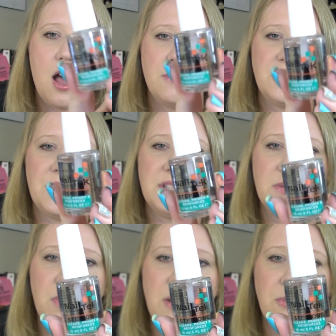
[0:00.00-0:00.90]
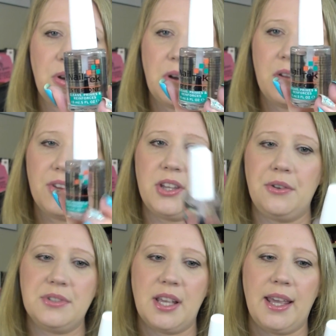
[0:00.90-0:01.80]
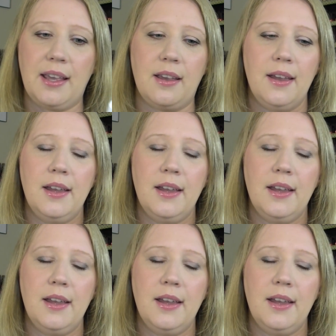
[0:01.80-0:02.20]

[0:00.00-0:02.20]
So this is what I'm currently using.